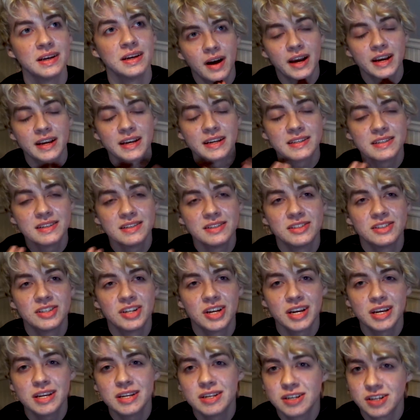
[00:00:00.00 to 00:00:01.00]
I guess it
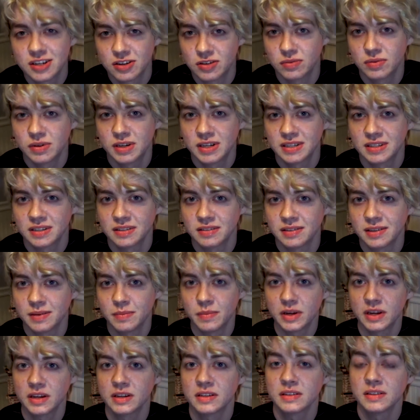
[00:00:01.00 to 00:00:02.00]
changed recently
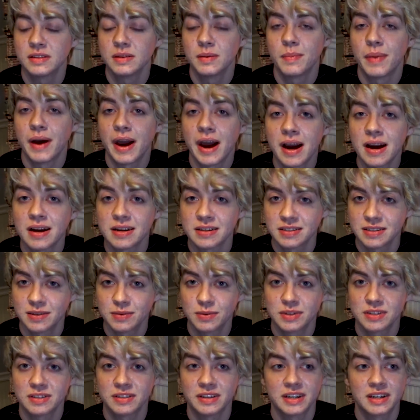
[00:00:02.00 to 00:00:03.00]
because in the past it
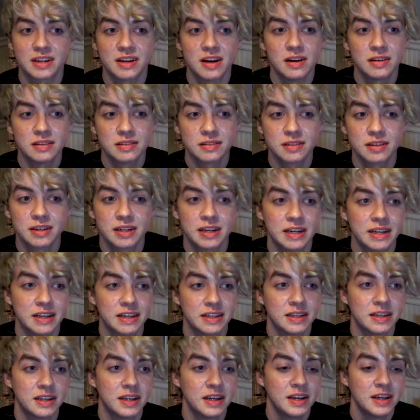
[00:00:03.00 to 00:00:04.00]
was like coloring
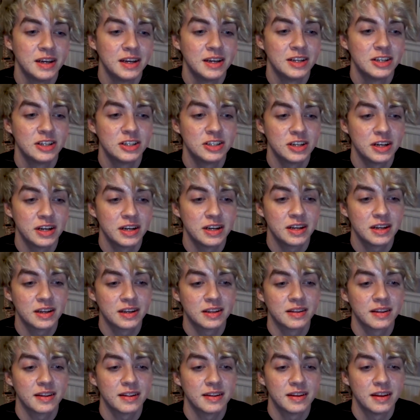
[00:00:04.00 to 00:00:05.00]
and shading
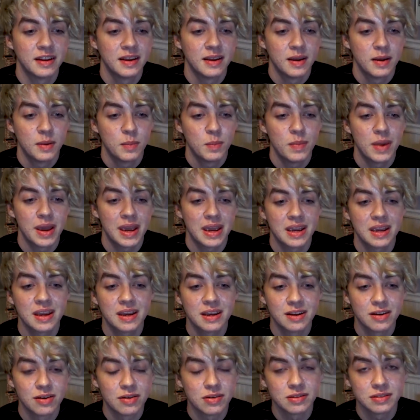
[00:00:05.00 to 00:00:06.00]
and then making
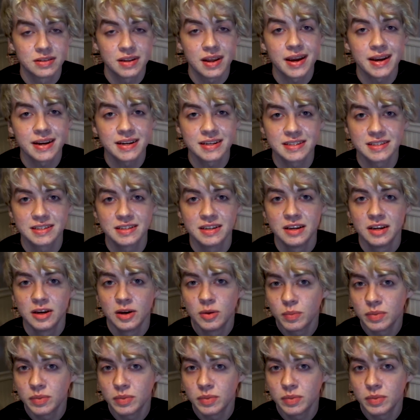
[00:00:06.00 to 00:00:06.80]
it all nice.